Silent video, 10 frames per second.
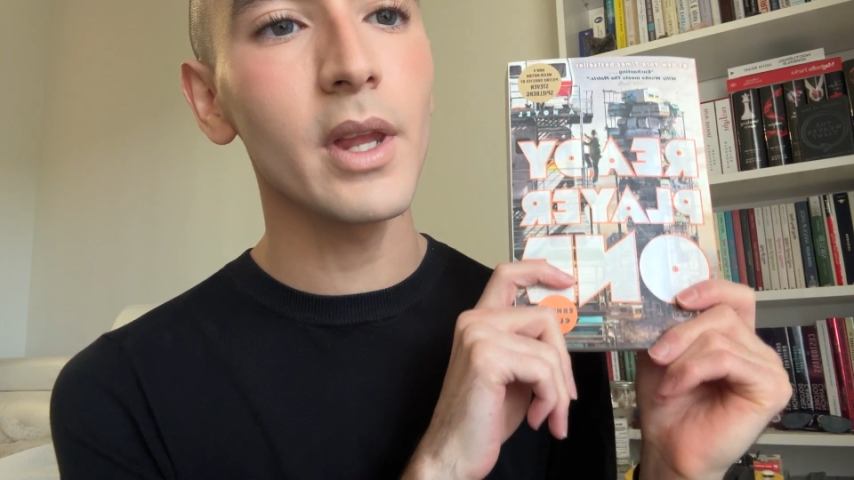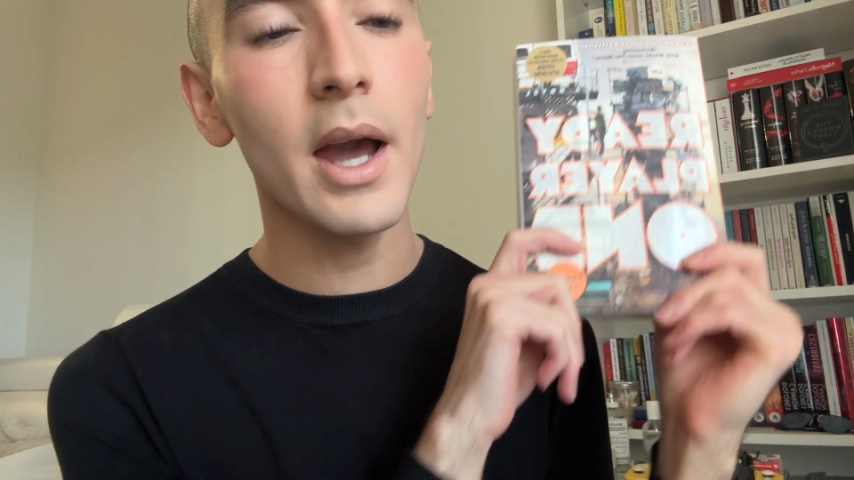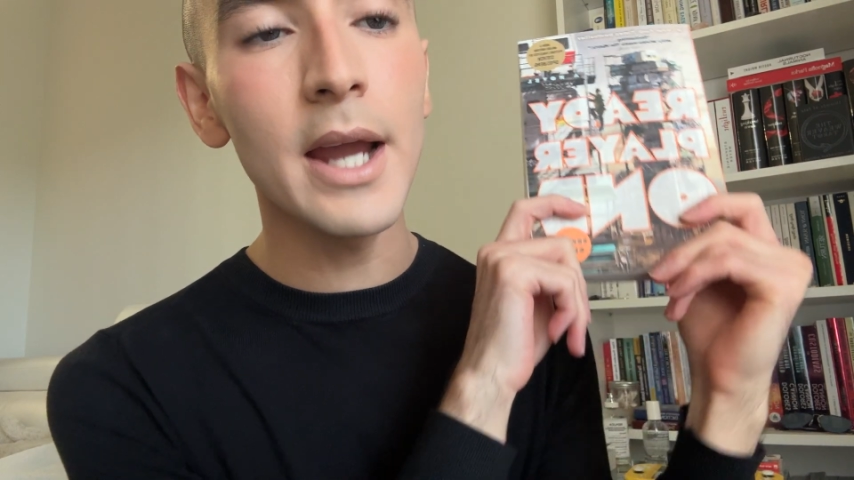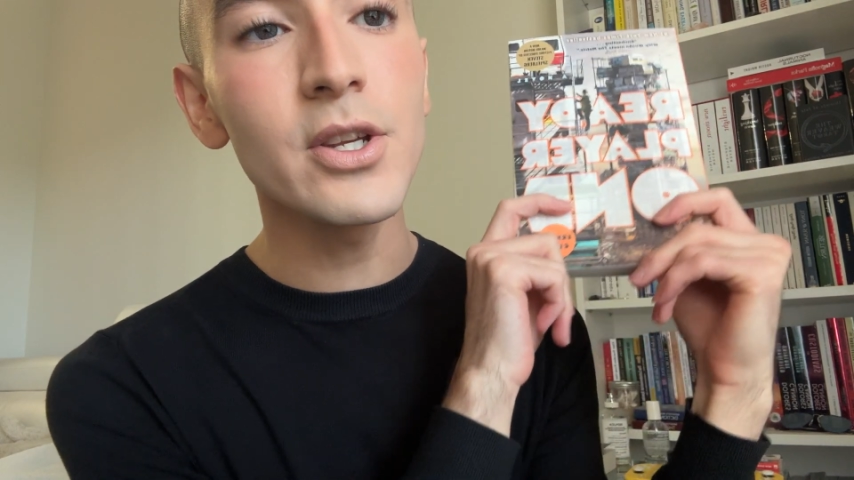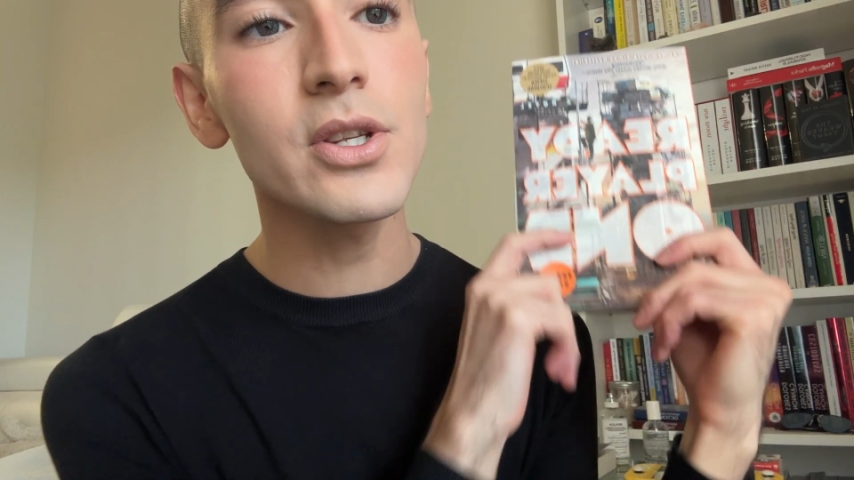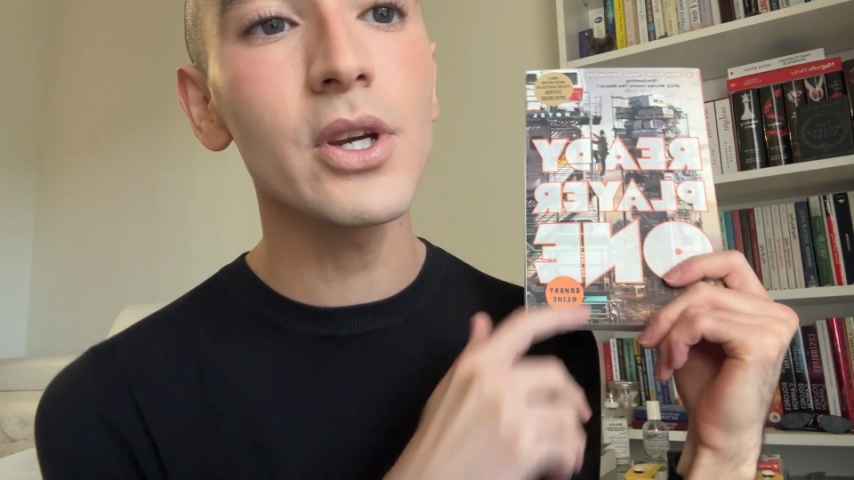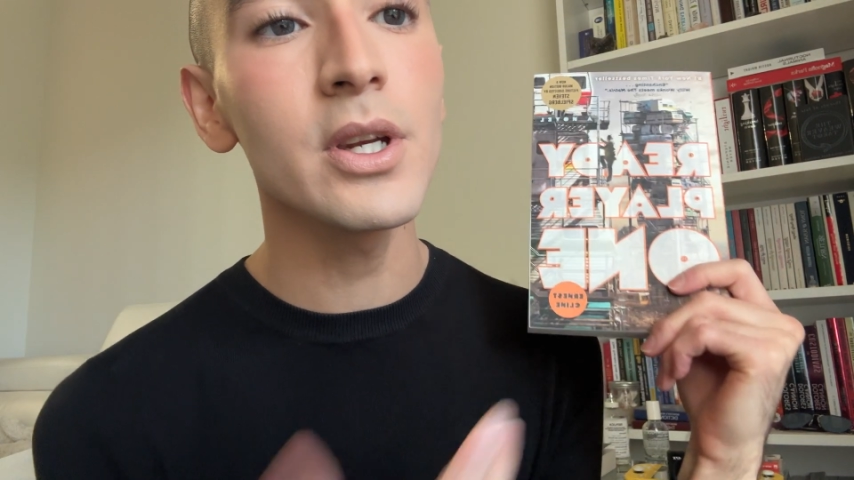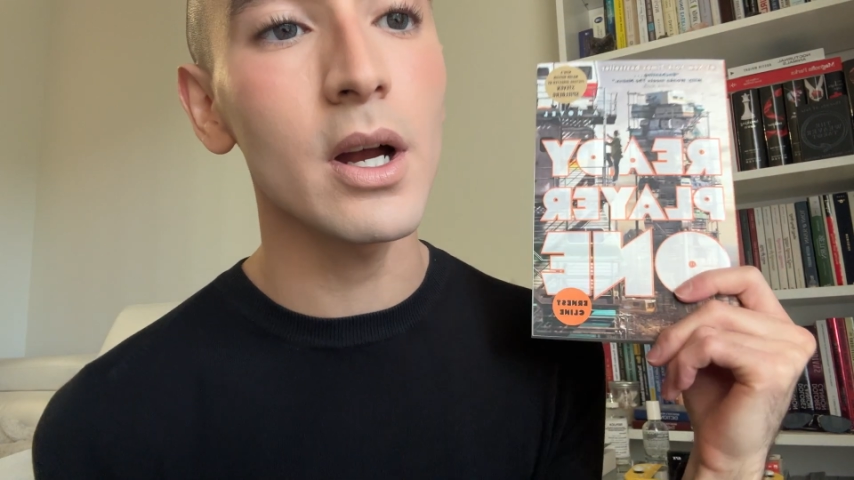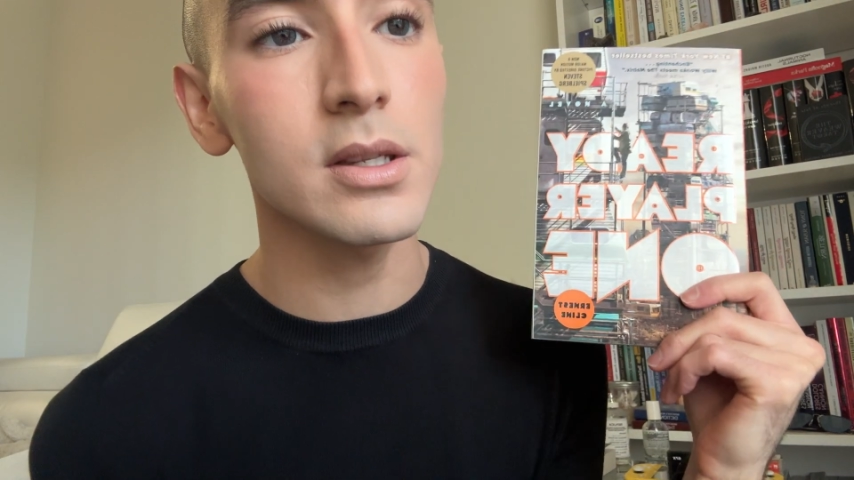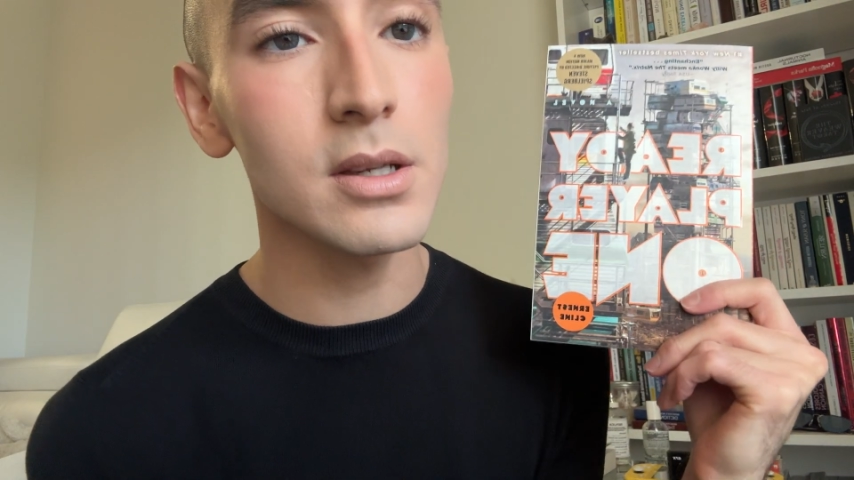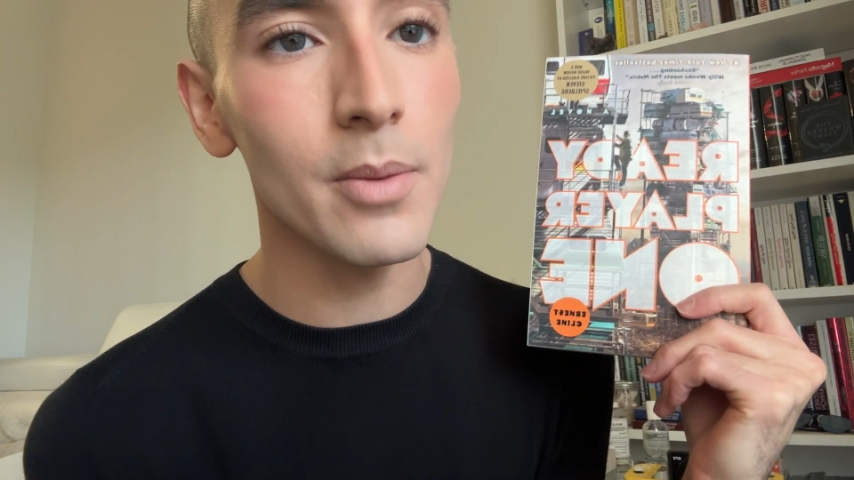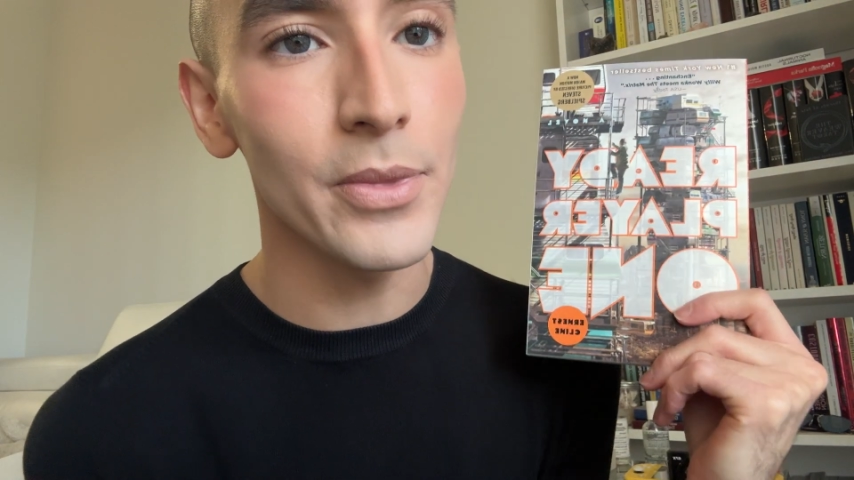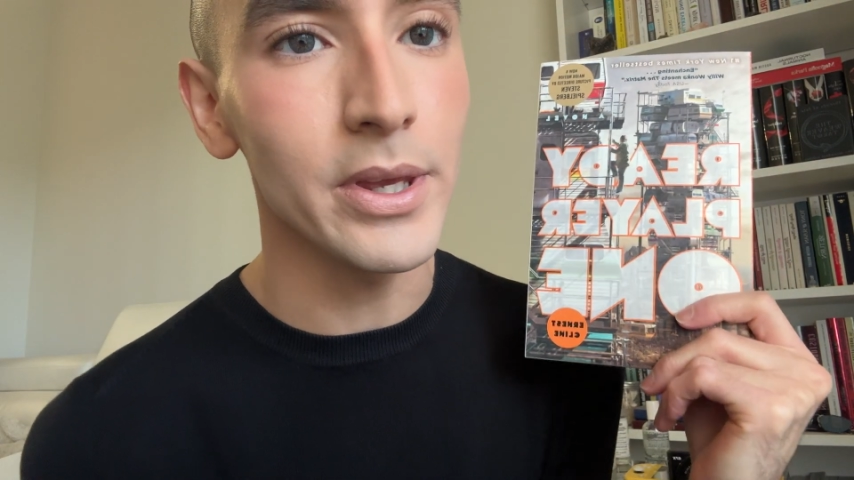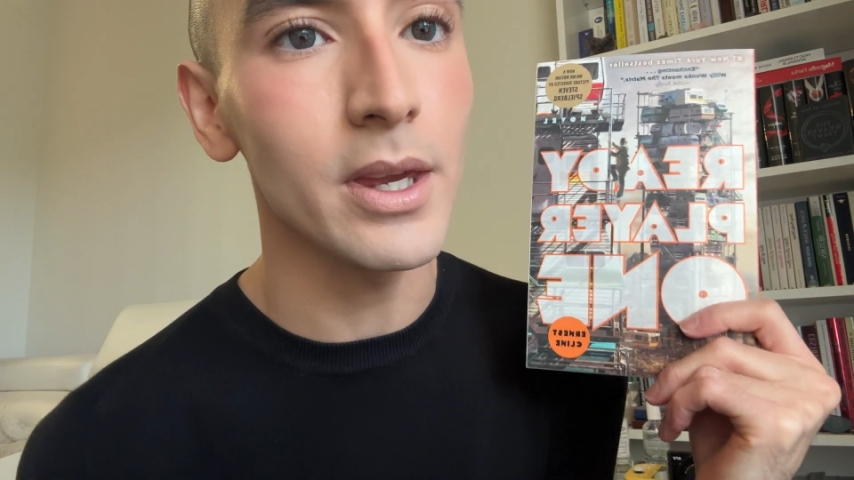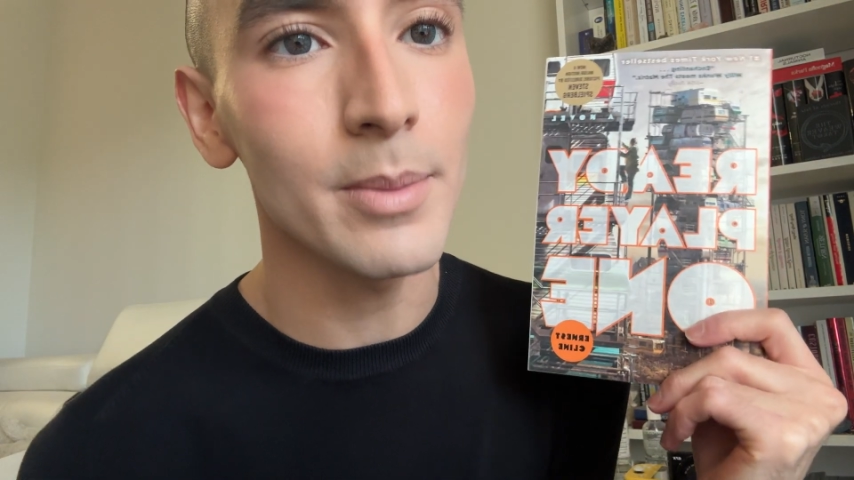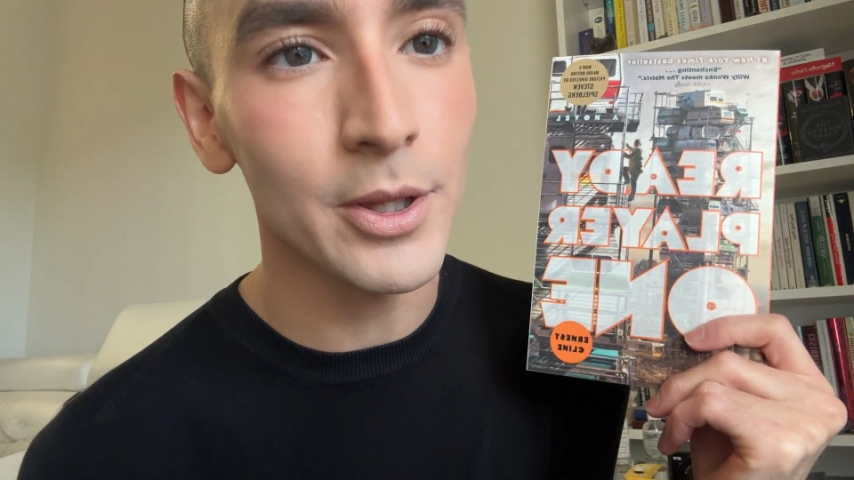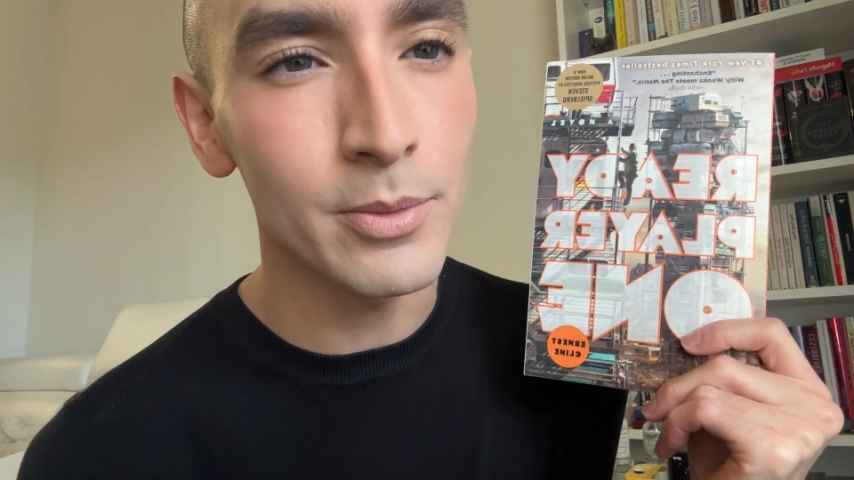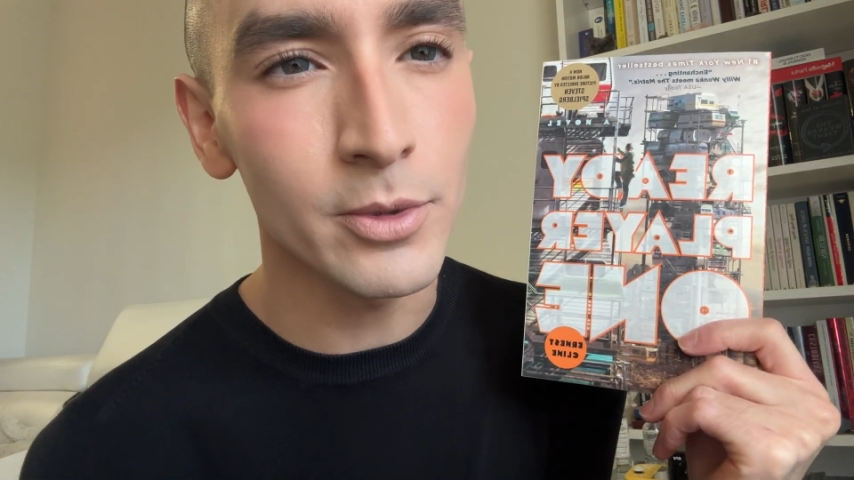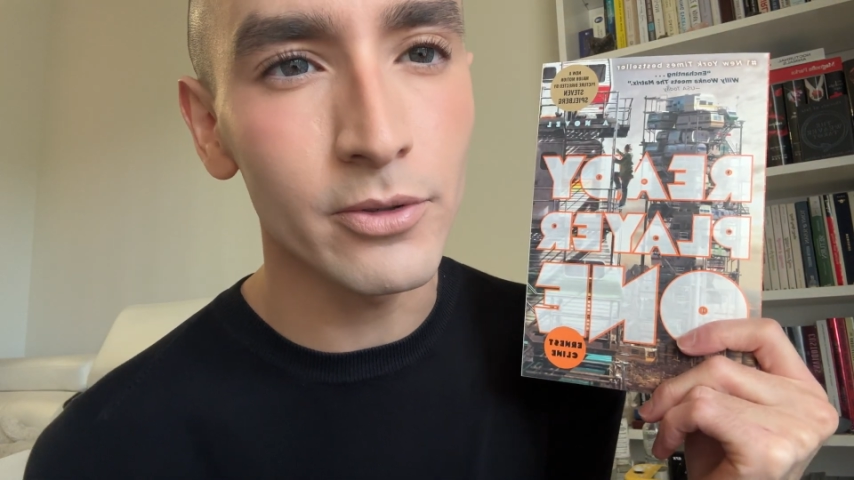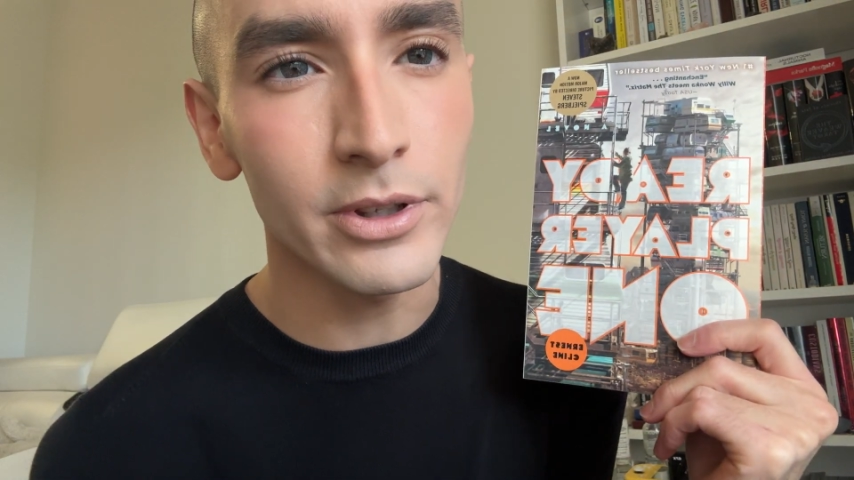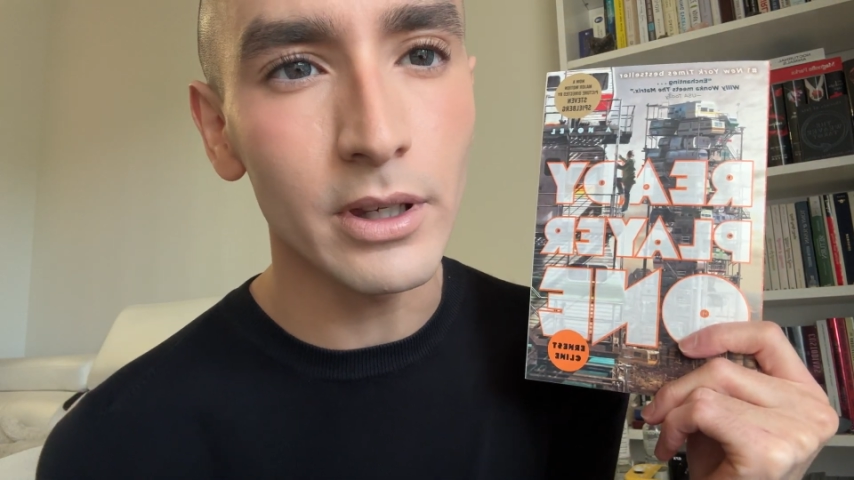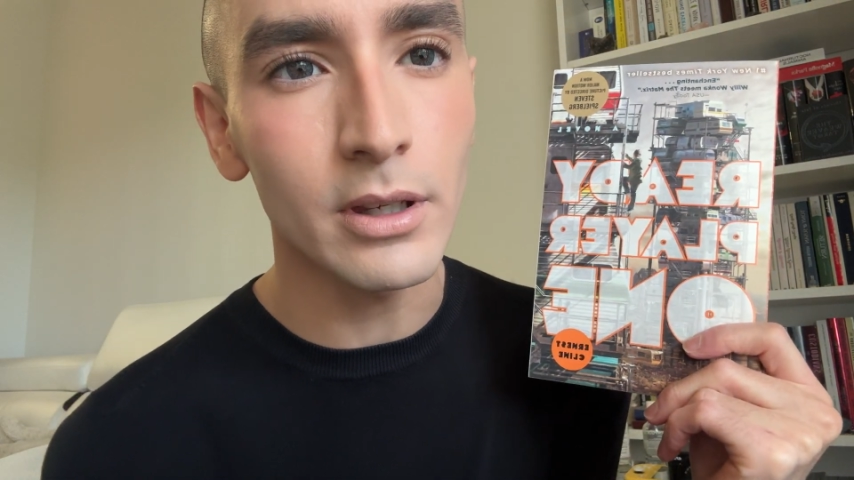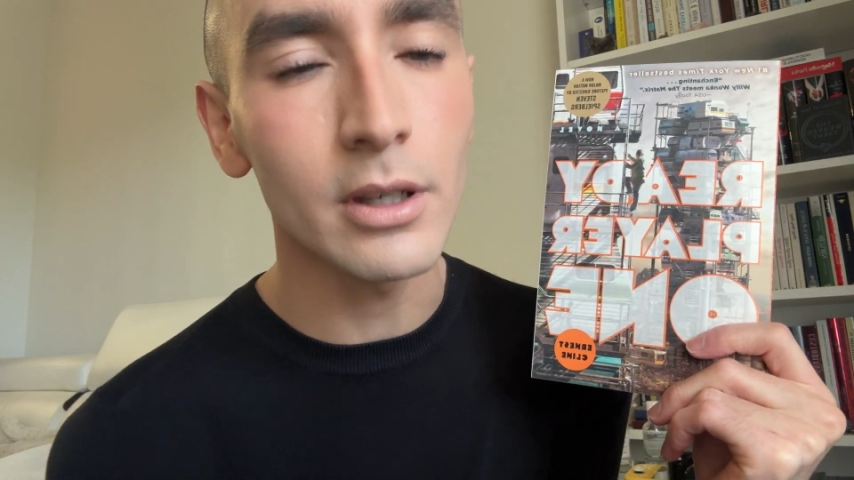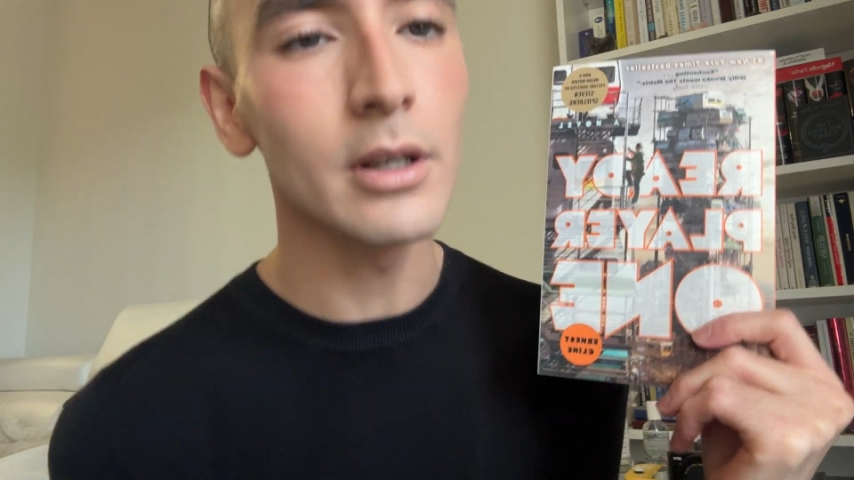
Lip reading: I just could not stop thinking about the movie.